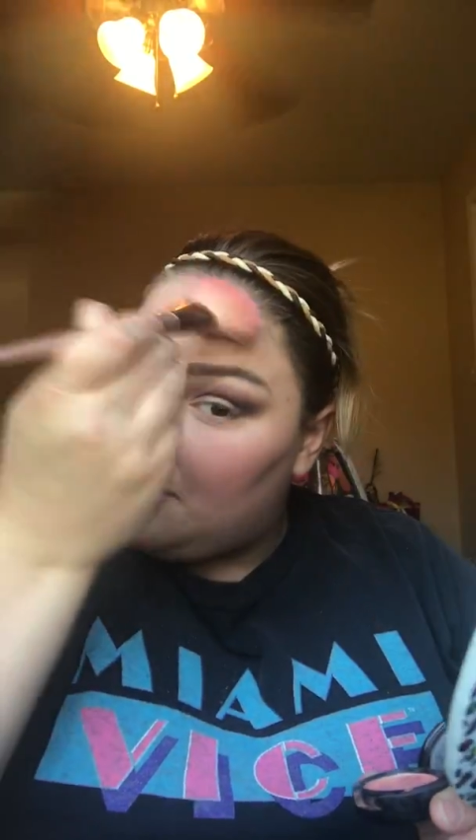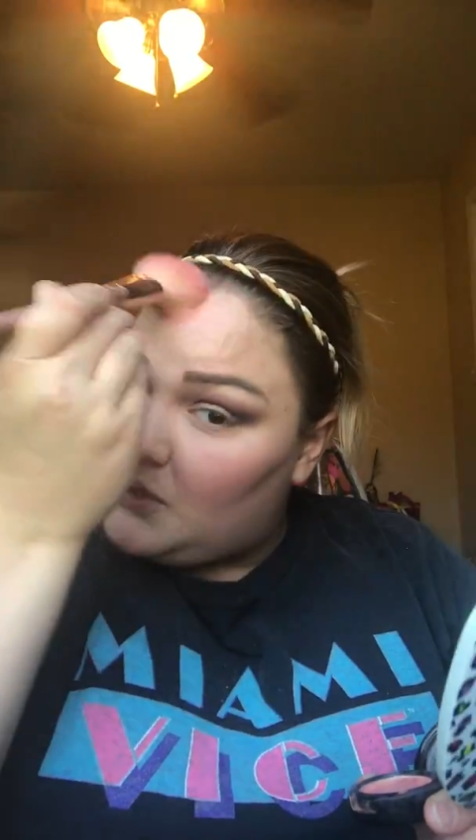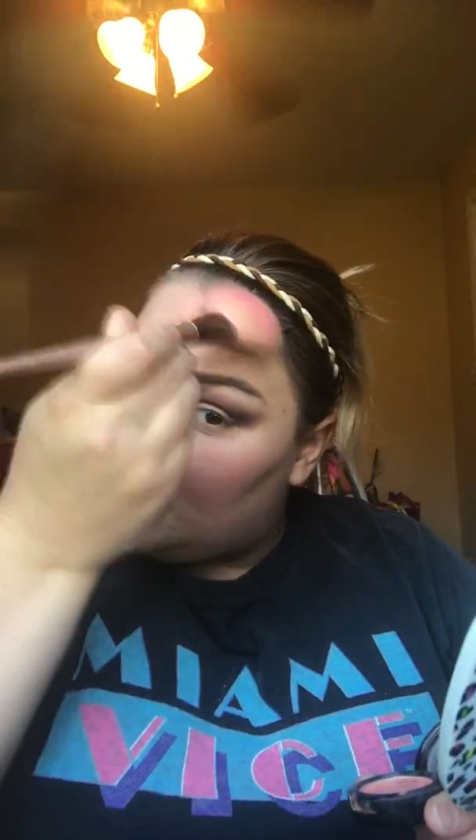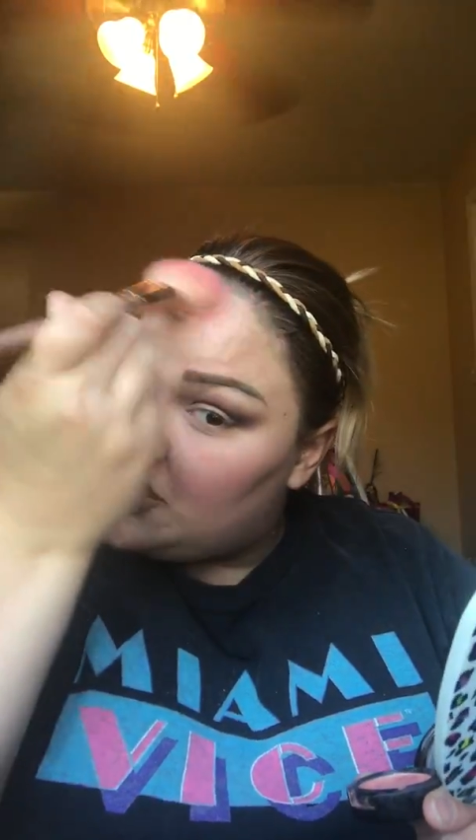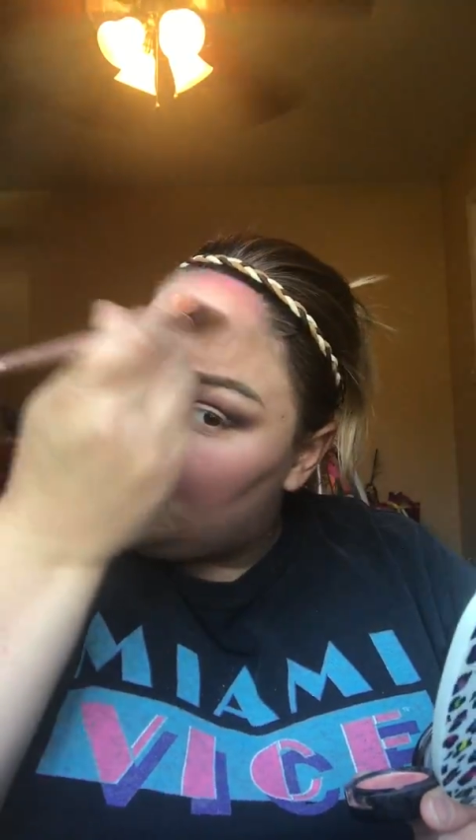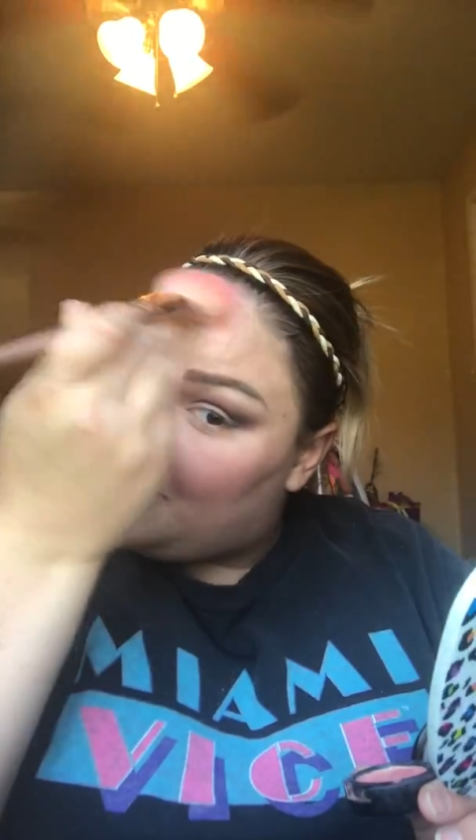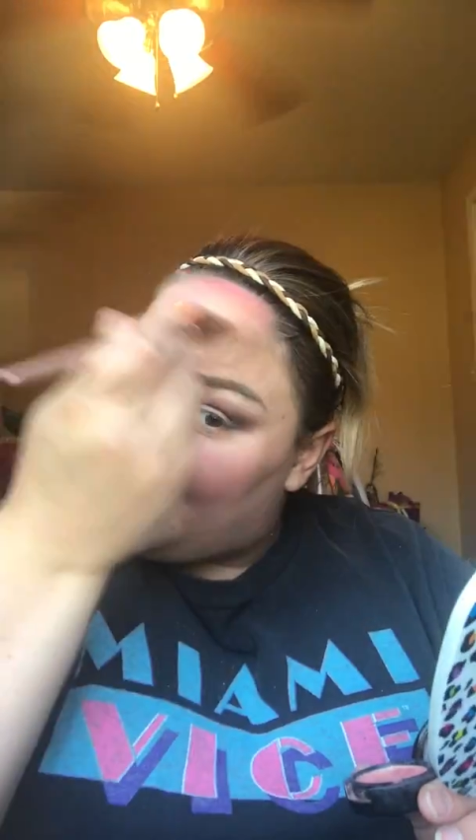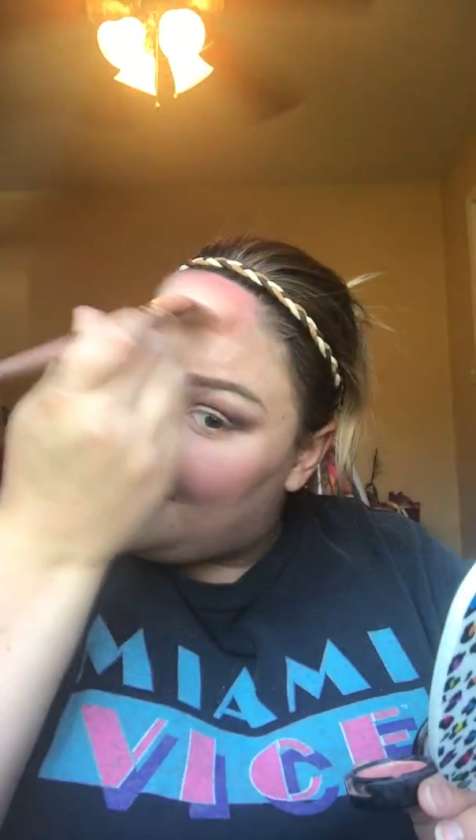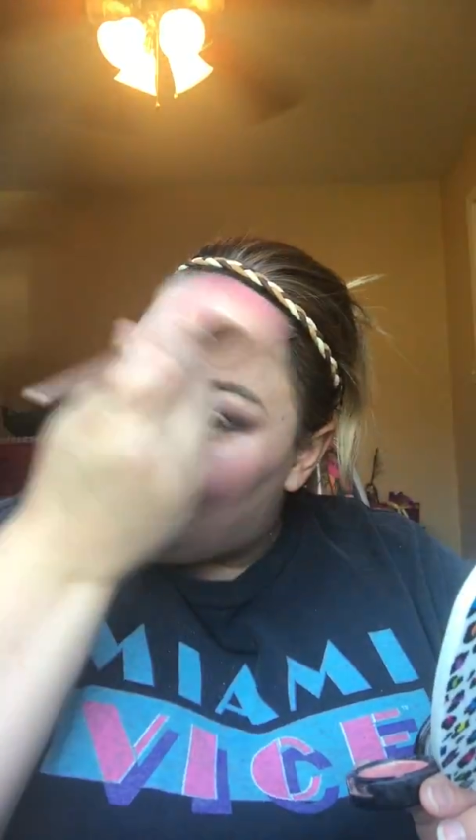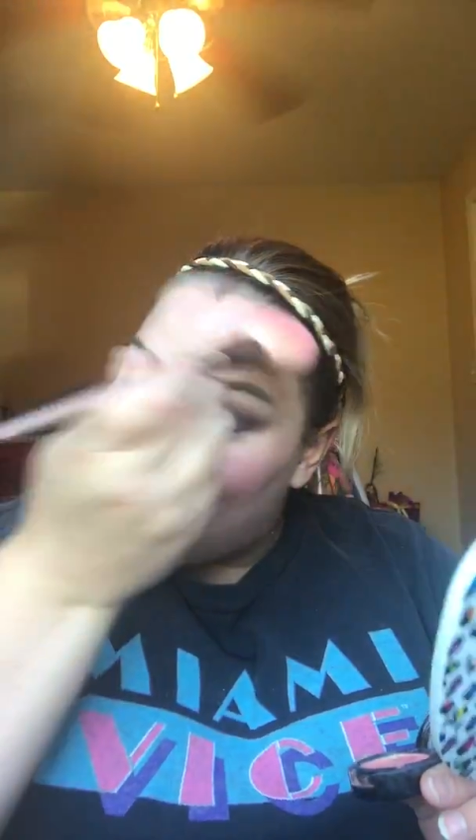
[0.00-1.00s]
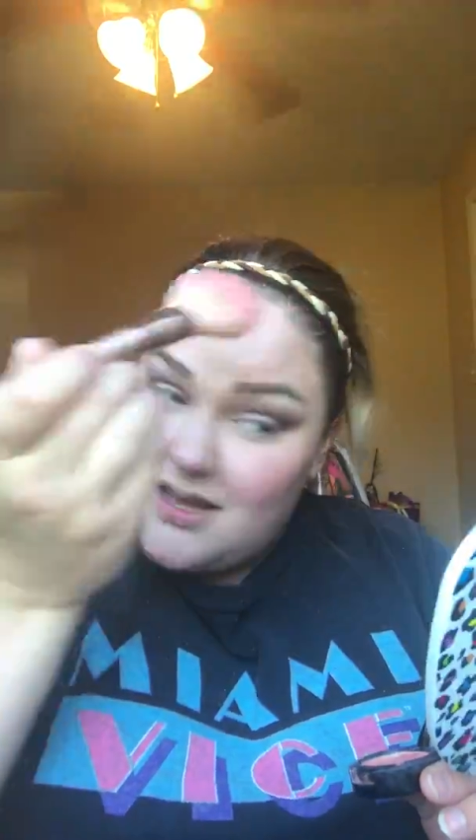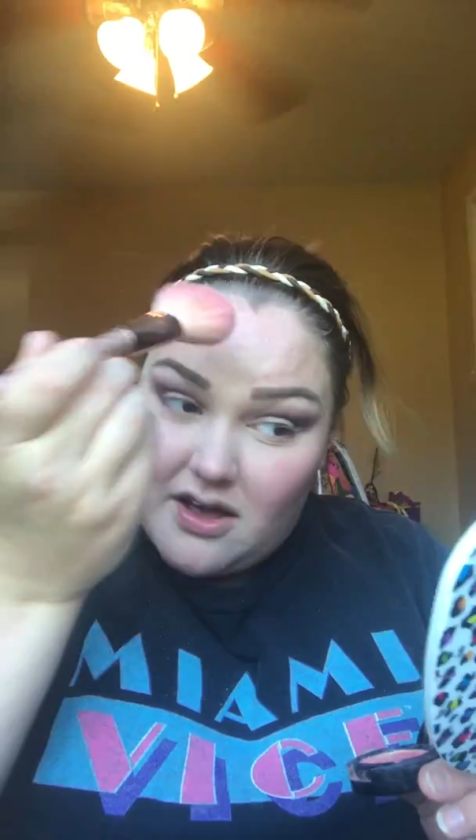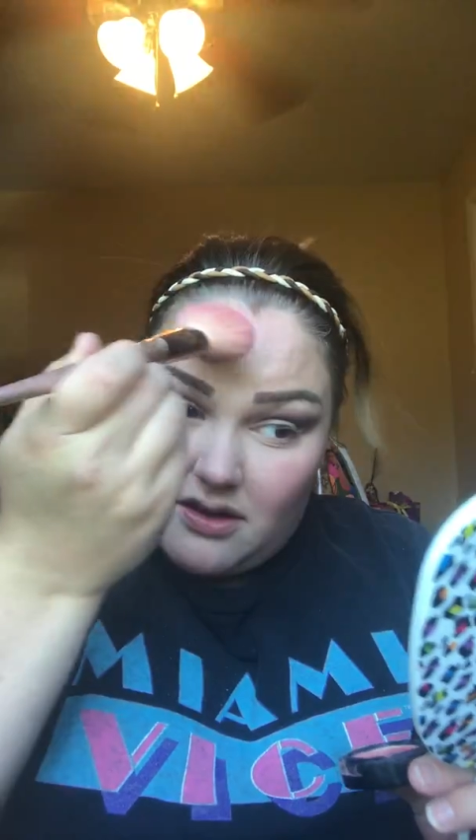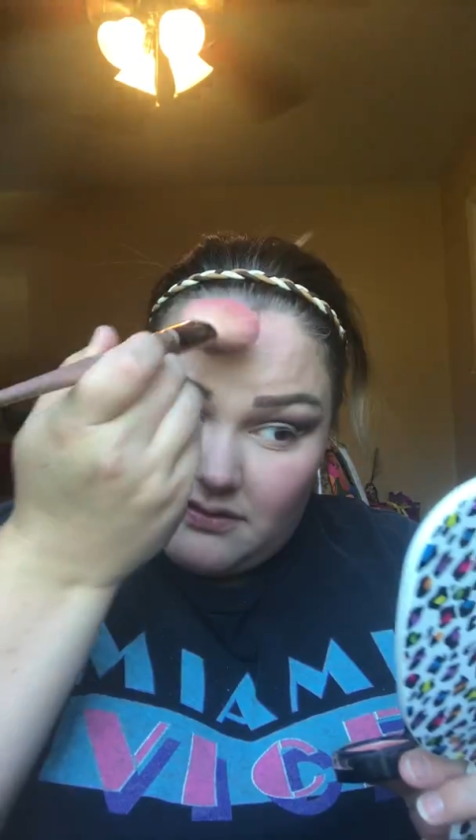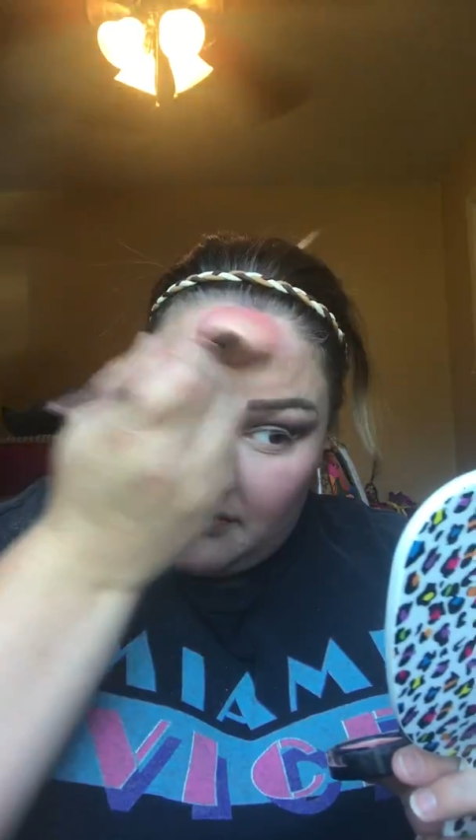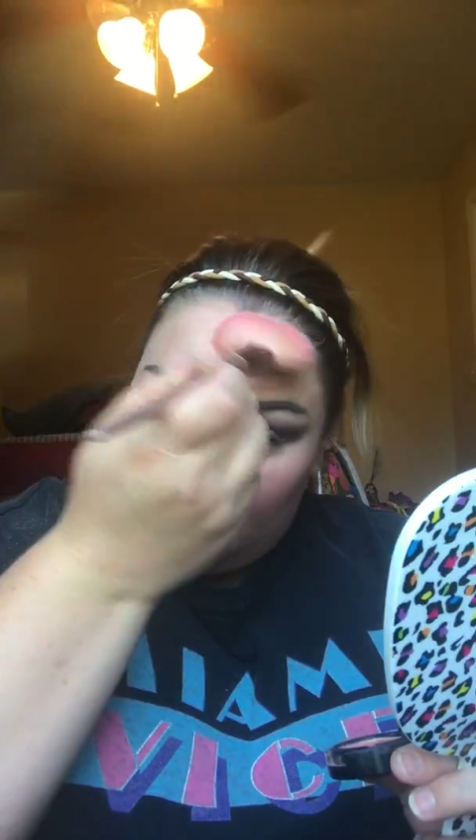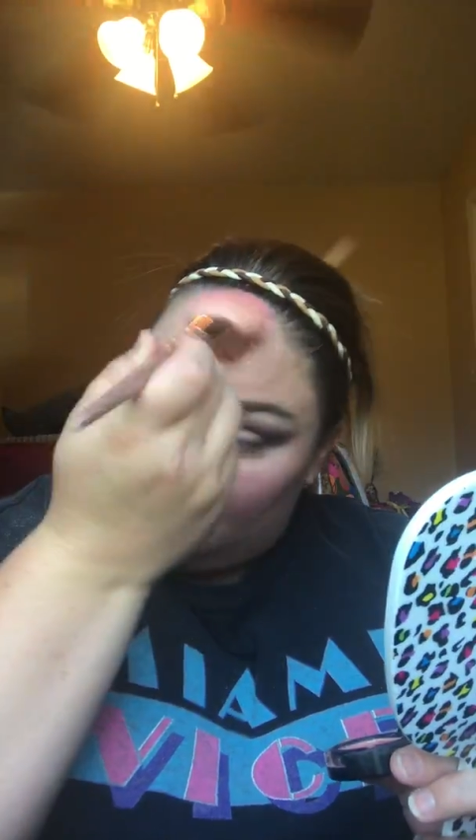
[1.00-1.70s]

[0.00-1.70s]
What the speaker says: blush you can think of.